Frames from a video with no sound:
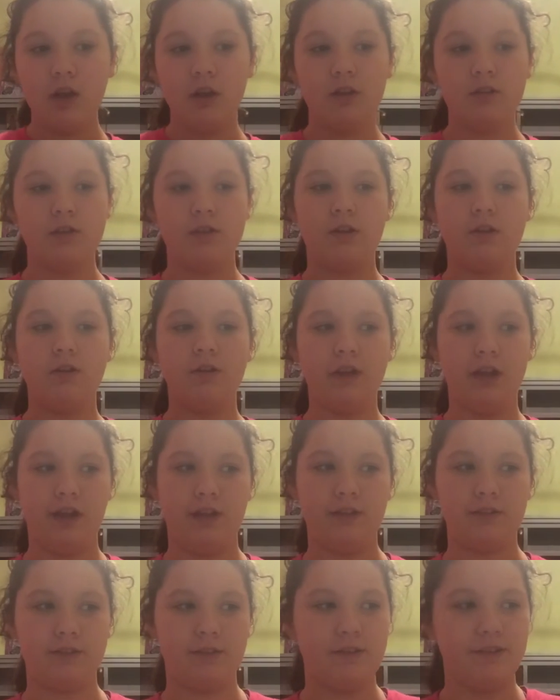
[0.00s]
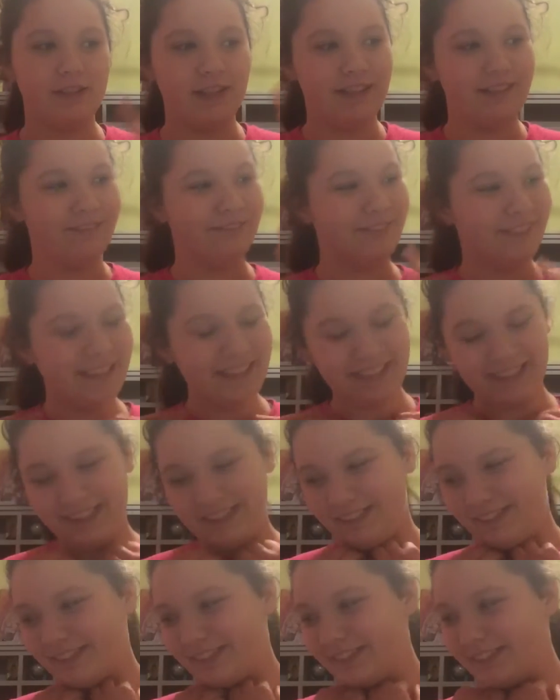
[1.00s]
I was like, okay, so I was like freaking
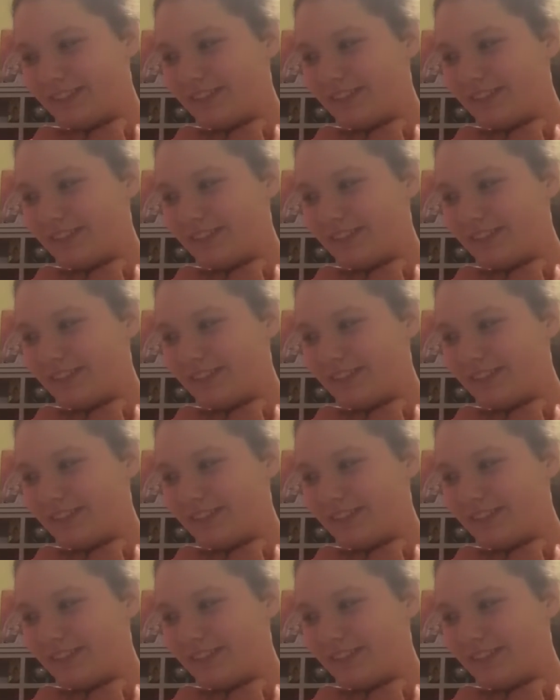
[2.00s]
out.